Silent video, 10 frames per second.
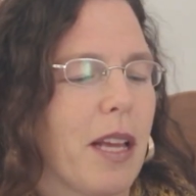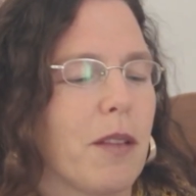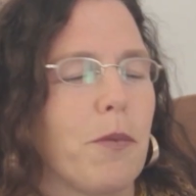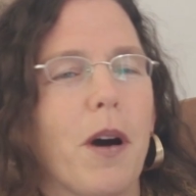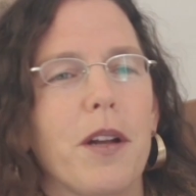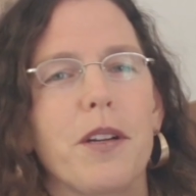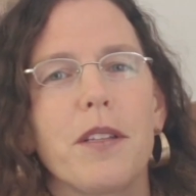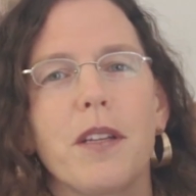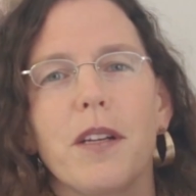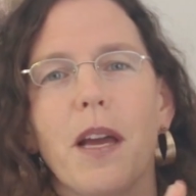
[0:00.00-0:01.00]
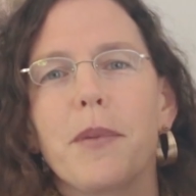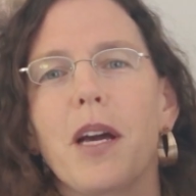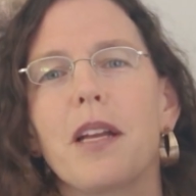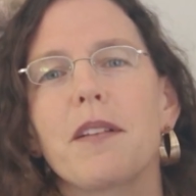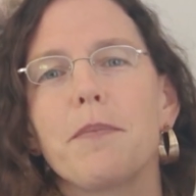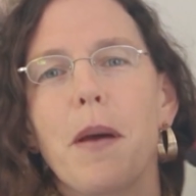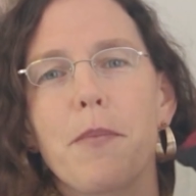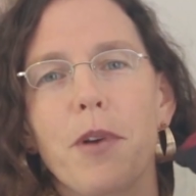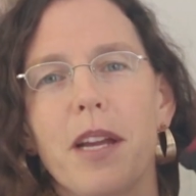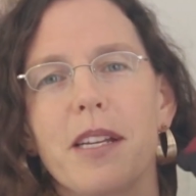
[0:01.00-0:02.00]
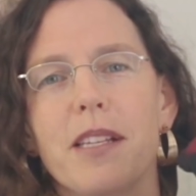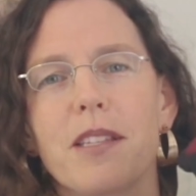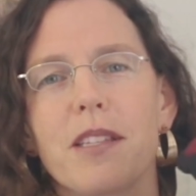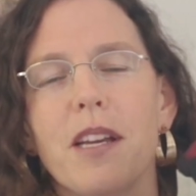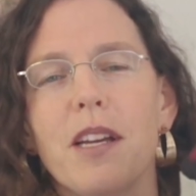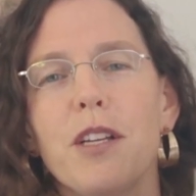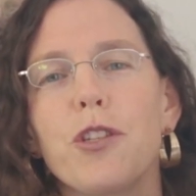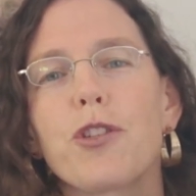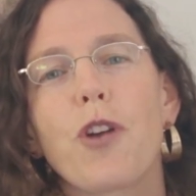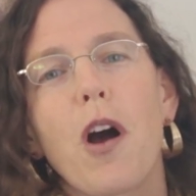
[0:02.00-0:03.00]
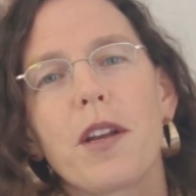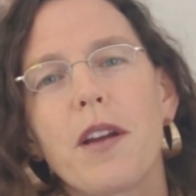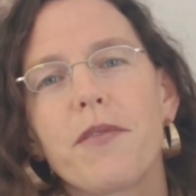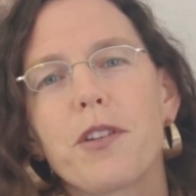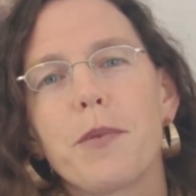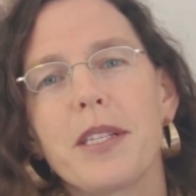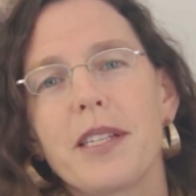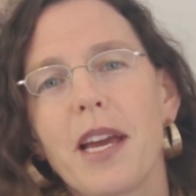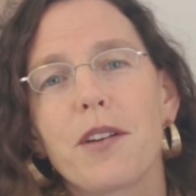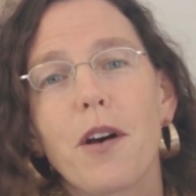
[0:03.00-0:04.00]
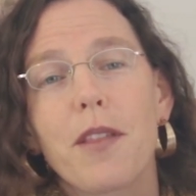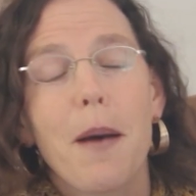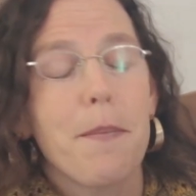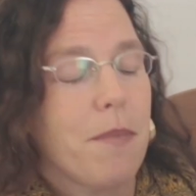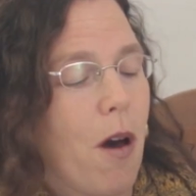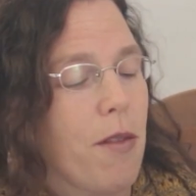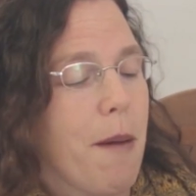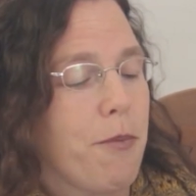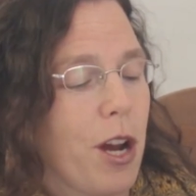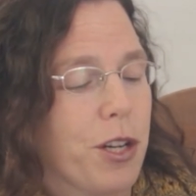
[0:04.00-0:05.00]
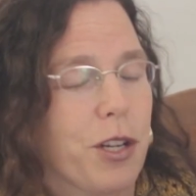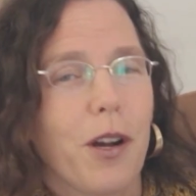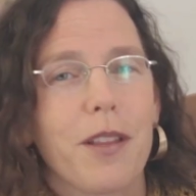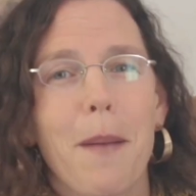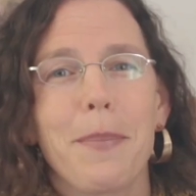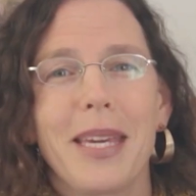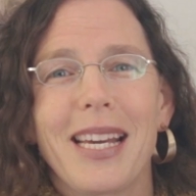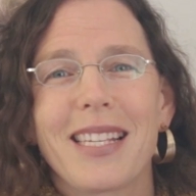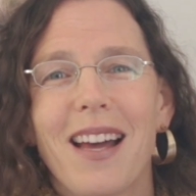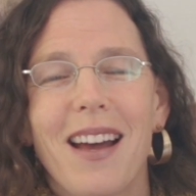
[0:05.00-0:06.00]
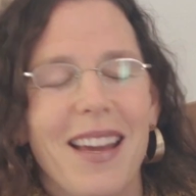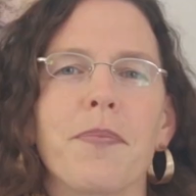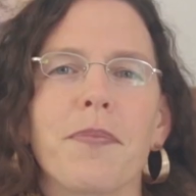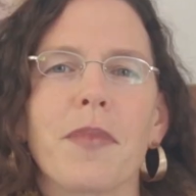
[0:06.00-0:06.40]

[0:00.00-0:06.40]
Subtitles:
and the amniotic membrane is strong enough to withstand all that pressure, all that PSI.